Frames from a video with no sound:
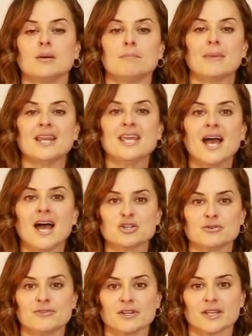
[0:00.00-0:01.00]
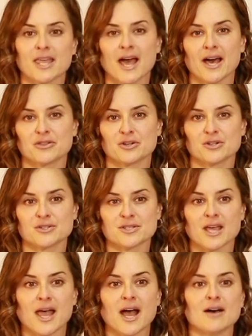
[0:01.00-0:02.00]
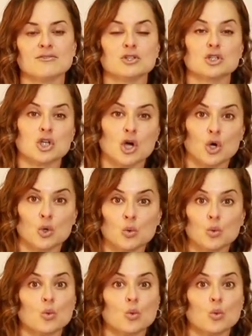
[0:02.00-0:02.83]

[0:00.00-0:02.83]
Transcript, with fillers: Many hydrophilic catheters have a low